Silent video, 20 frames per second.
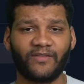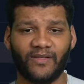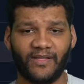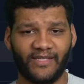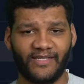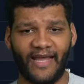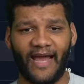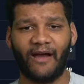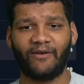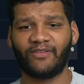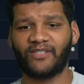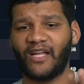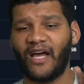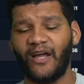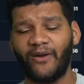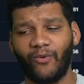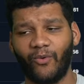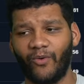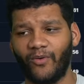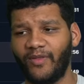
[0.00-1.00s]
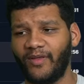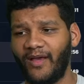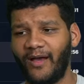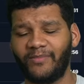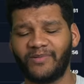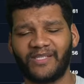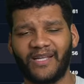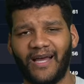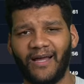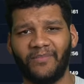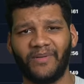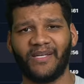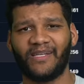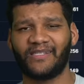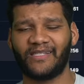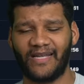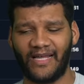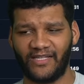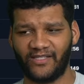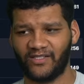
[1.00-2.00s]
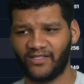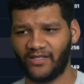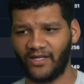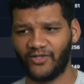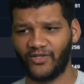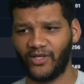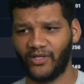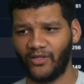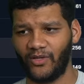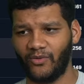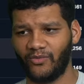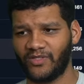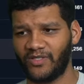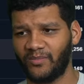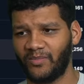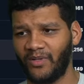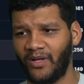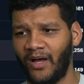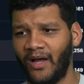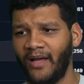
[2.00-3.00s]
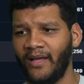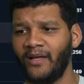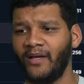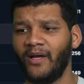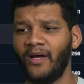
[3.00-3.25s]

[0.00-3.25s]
the downside or the upside because it has such a low supply.